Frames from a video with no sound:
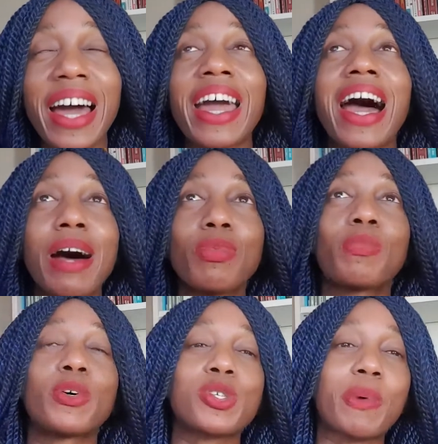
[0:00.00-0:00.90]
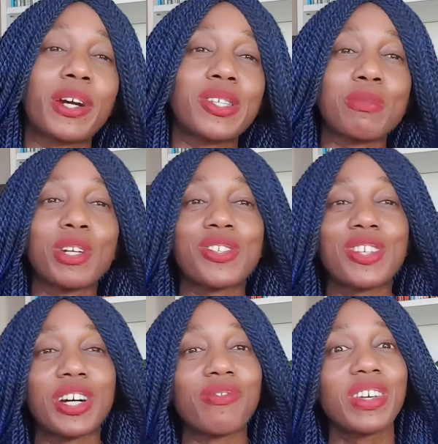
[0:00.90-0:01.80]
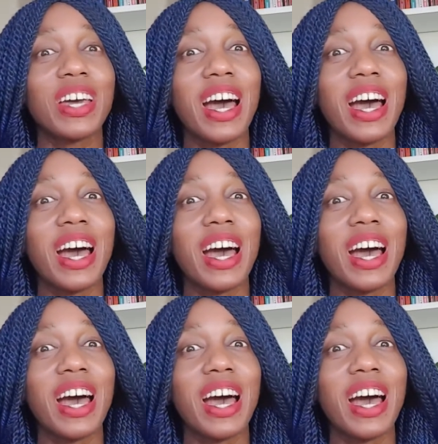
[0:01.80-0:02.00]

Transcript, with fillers: I am the Prosperity Minister,